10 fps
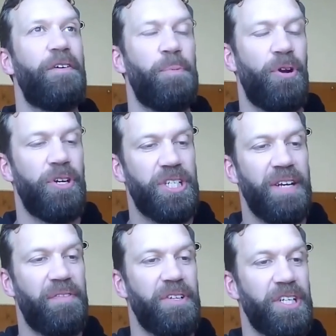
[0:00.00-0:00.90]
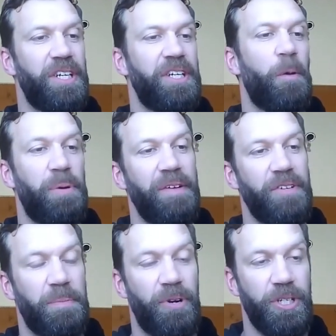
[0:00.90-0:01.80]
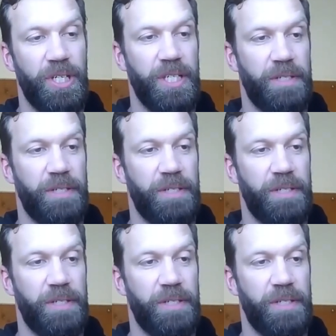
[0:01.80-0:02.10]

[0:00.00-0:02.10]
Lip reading: approach different to your previous approaches?